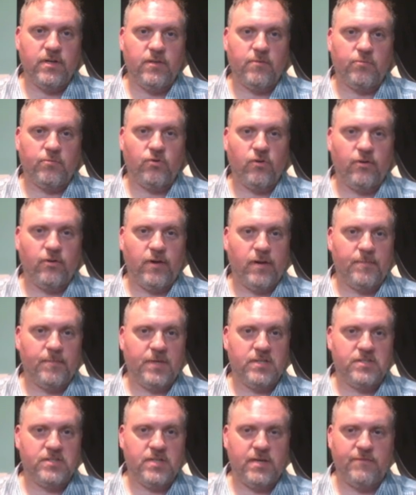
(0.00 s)
program
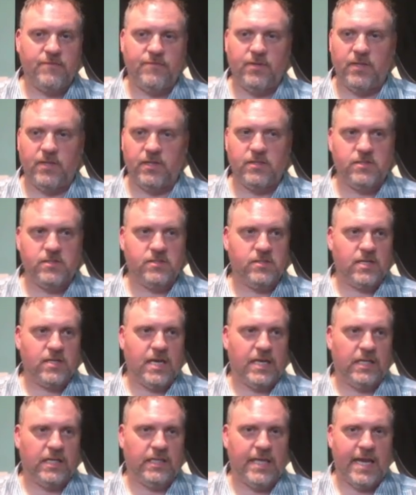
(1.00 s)
because I feel like this is kind
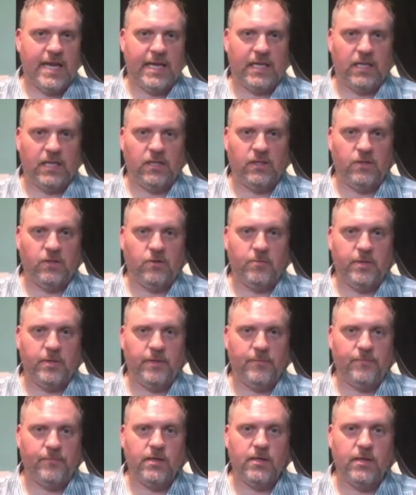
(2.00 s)
of lagging a little bit.
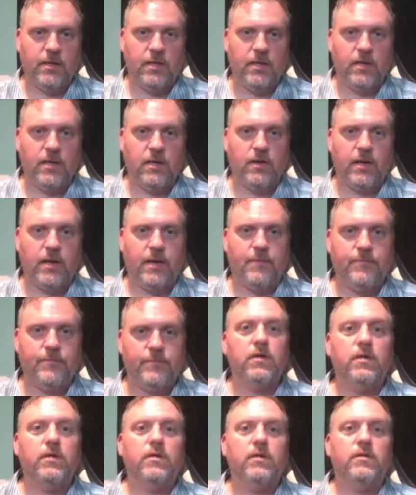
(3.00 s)
Okay,
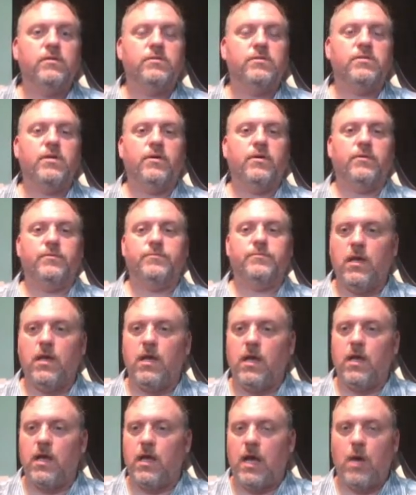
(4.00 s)
so
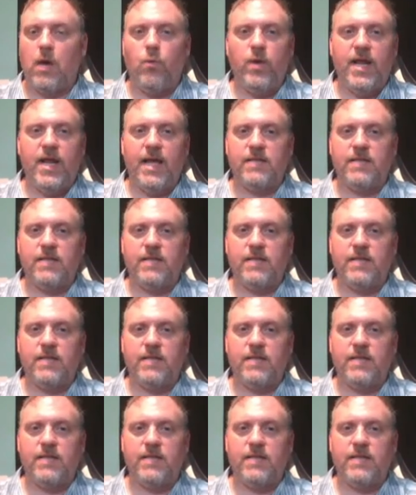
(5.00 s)
I want to add